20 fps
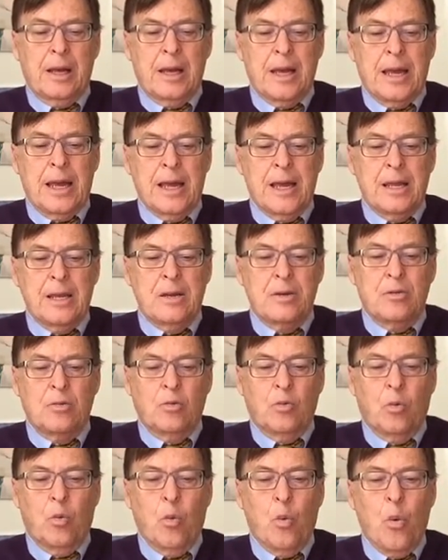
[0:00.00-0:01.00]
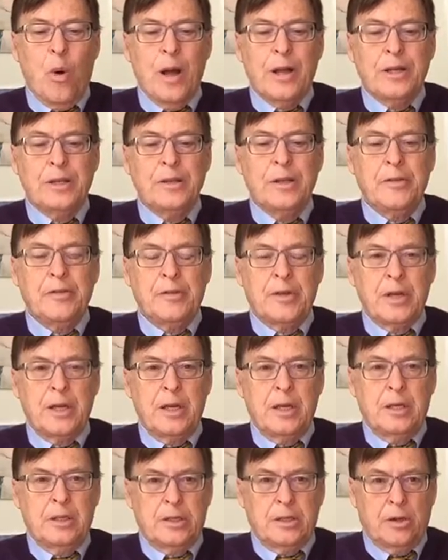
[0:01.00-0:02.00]
And one of the
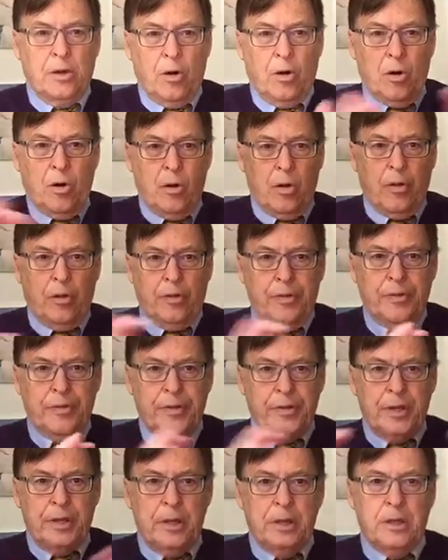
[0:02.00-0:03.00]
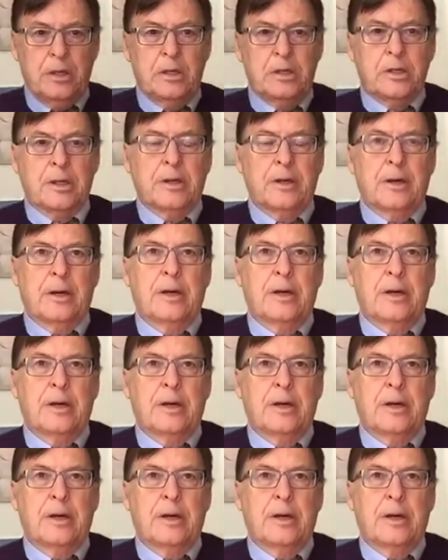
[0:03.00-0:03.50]
things that all these